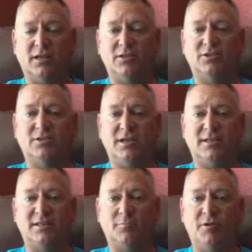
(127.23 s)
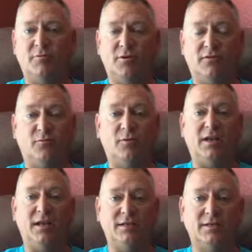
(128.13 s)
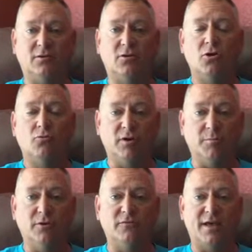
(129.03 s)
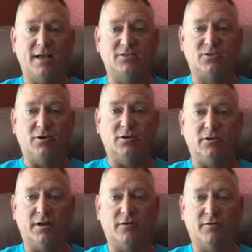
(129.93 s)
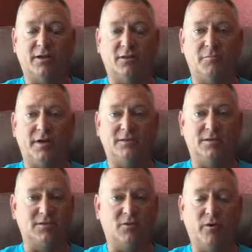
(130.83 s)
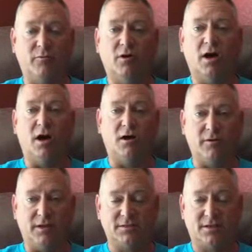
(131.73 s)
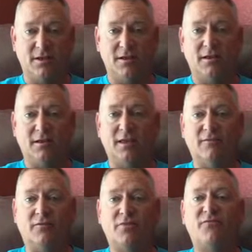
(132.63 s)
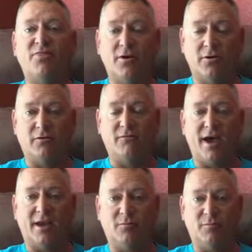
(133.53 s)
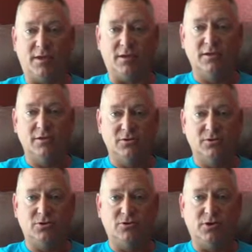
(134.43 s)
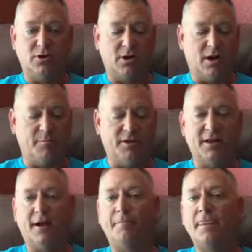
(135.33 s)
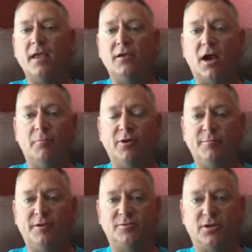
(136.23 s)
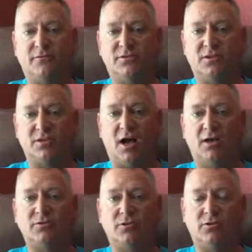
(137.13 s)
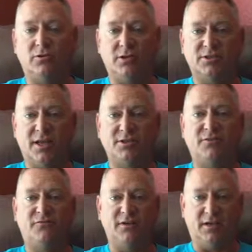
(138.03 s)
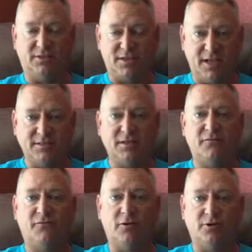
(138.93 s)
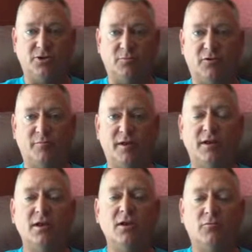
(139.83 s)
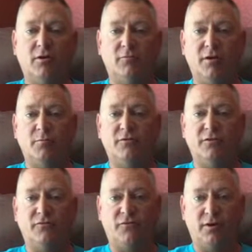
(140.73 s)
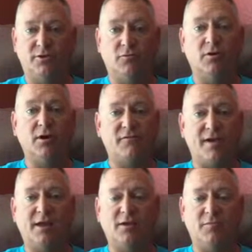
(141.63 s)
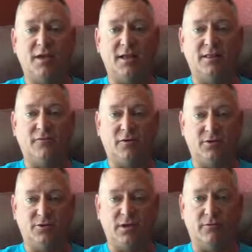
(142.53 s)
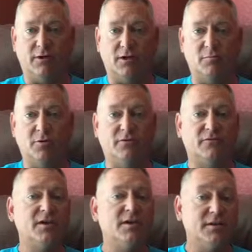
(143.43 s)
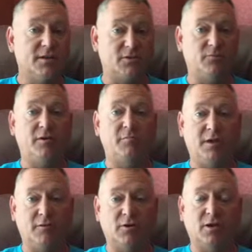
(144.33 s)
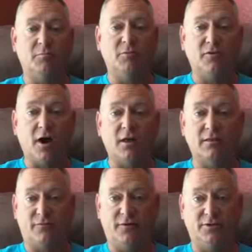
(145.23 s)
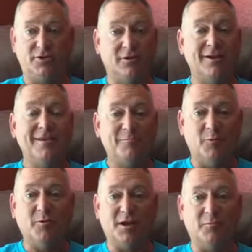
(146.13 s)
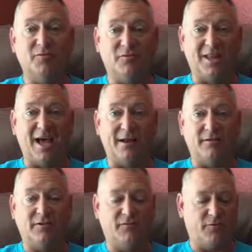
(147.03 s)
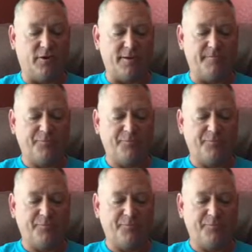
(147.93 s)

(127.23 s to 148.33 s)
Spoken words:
It just needs to be removed. We need to remove that soil load on a regular basis, and we will always give a thorough vacuuming to your carpet. Now, our premium services also include extensive furniture movement. When we move your furniture, we're going to vacuum behind the furniture that we're going to move. Doesn't mean we're going to move all the furniture, but we're going to move a lot of it for you.